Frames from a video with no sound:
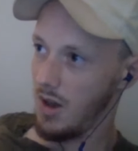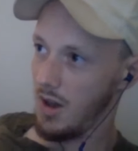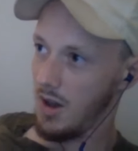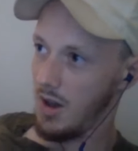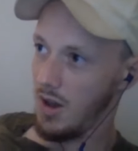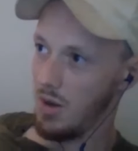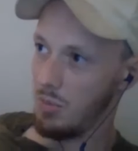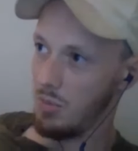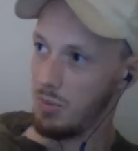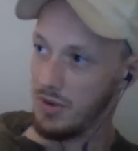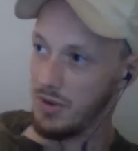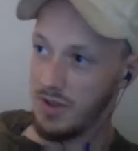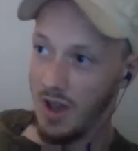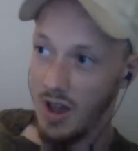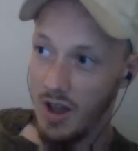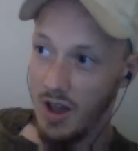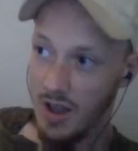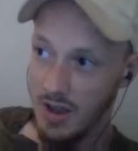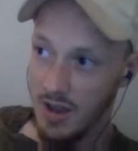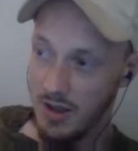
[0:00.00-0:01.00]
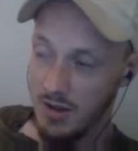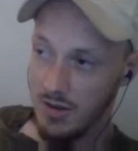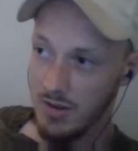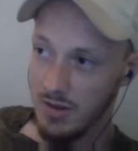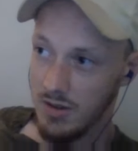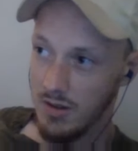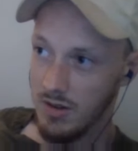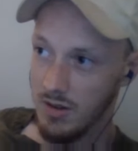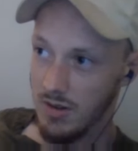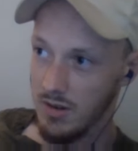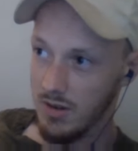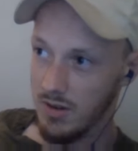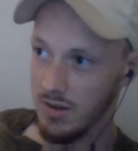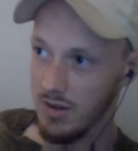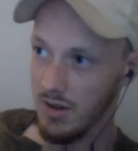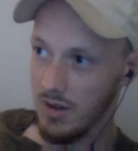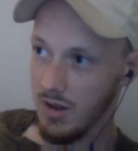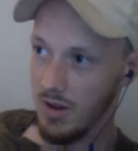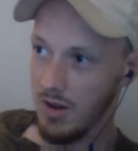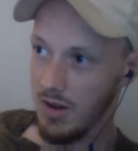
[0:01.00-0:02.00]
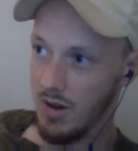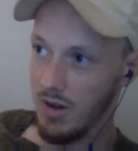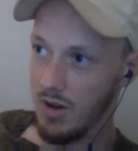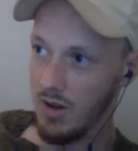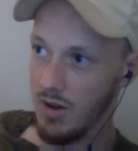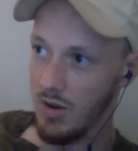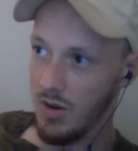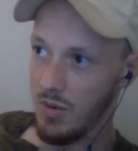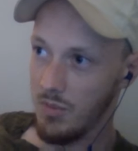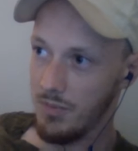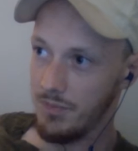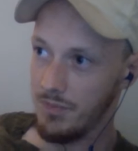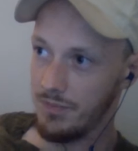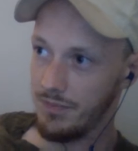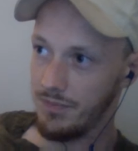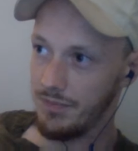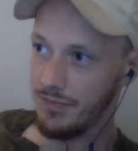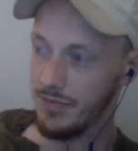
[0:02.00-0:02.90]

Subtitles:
Bataille, um,